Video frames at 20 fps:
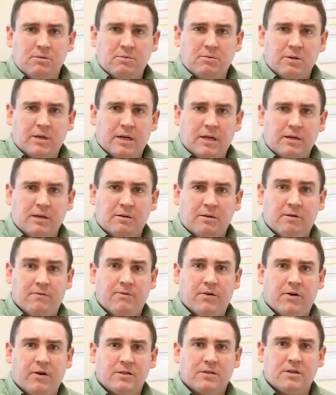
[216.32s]
get
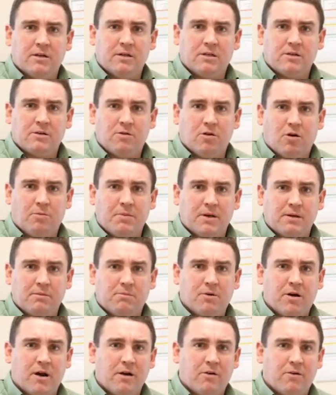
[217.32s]
advice on his cropping
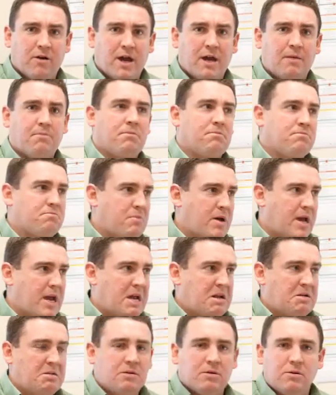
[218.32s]
program,
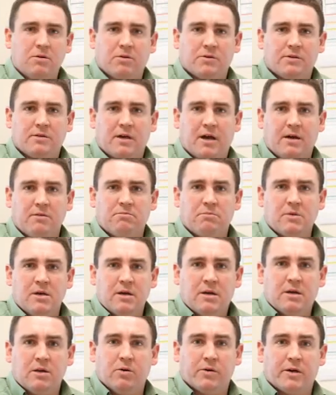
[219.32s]
and also
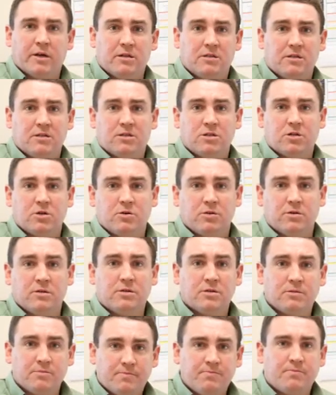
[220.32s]
look at his
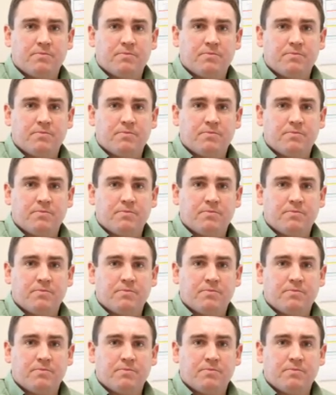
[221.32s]
insurance.